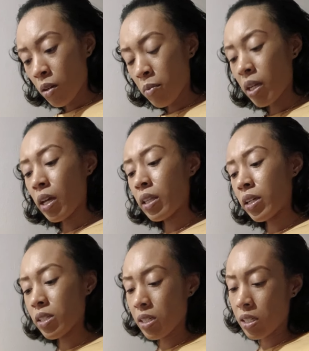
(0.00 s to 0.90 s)
But yeah,
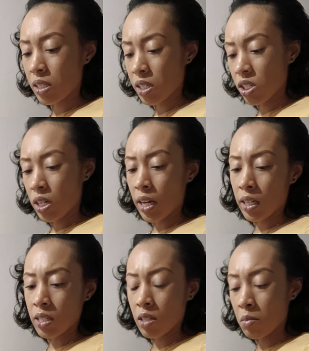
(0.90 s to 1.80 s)
there's a decision that
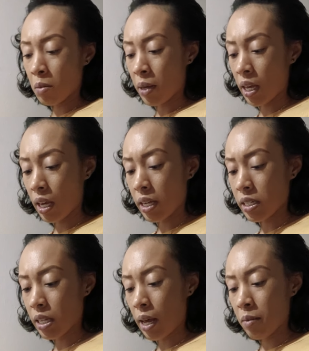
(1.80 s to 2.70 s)
needs to be made
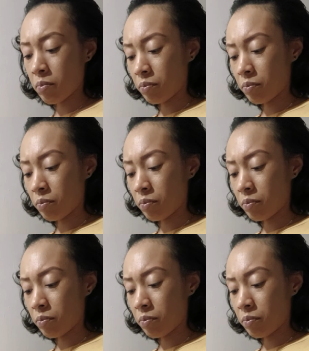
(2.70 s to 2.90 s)
ASAP,